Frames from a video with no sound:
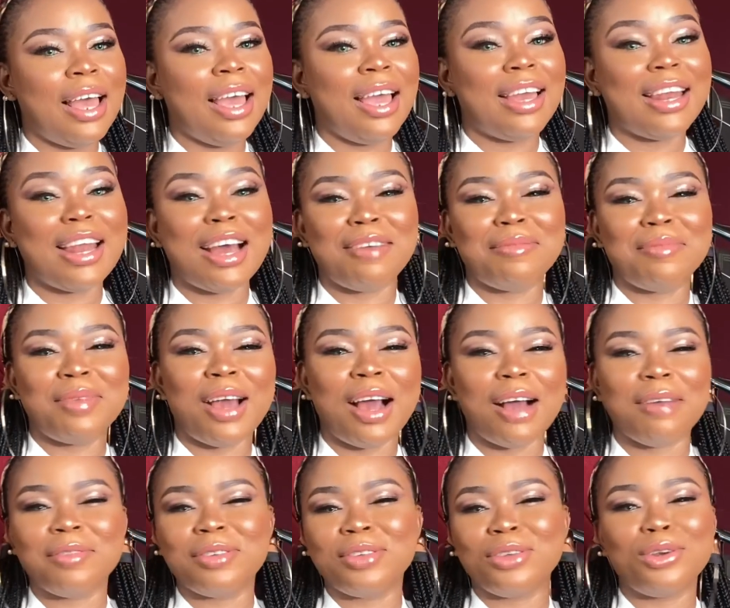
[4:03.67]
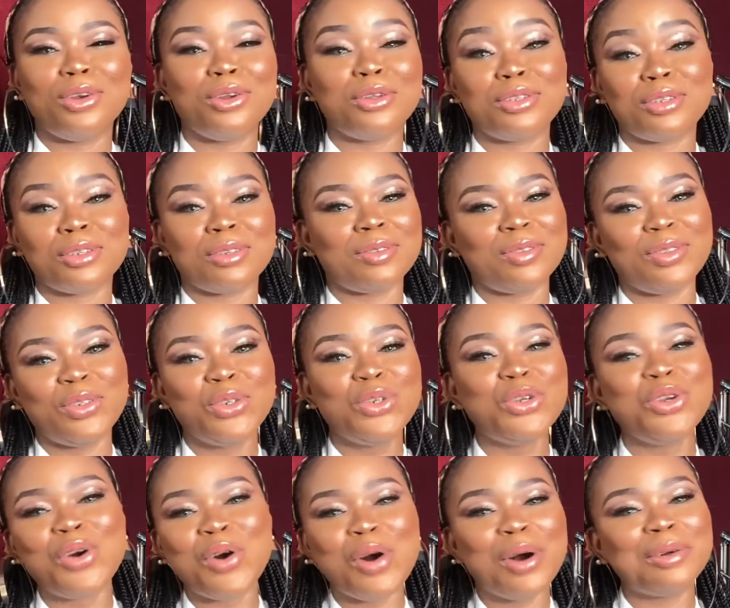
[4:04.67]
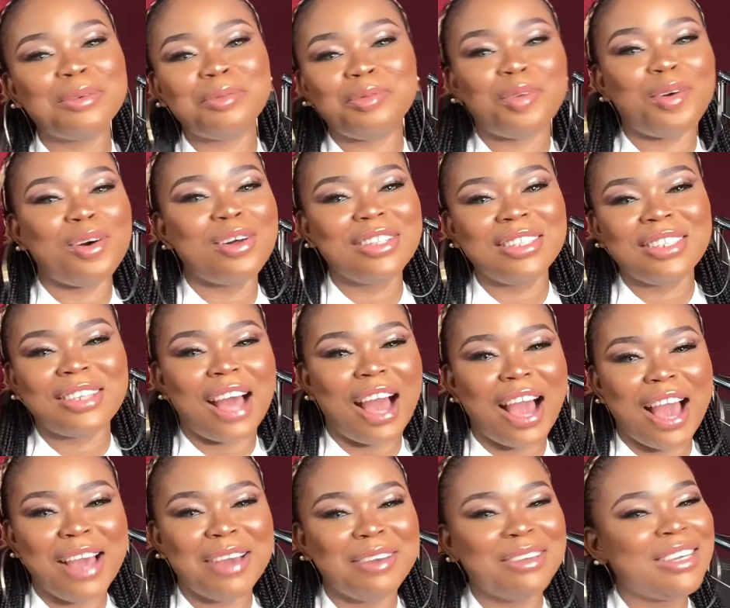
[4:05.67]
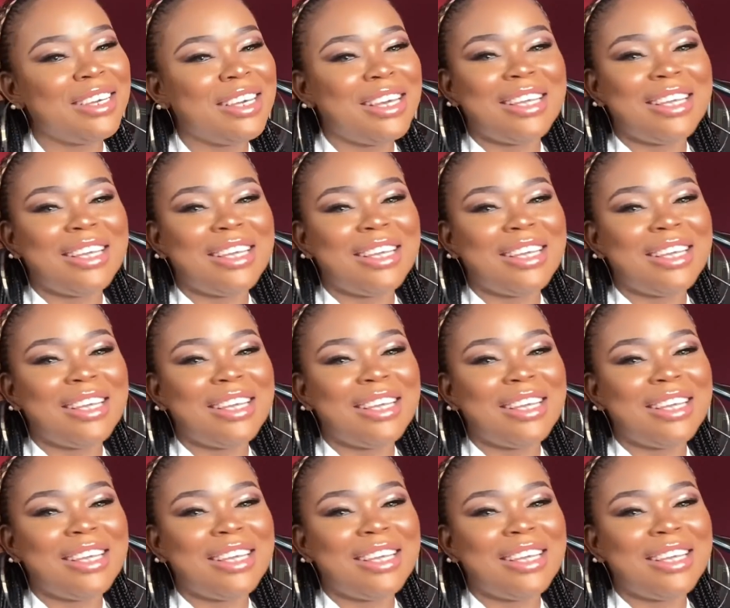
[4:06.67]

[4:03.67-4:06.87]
and I've been having a lot of, you know, fun time,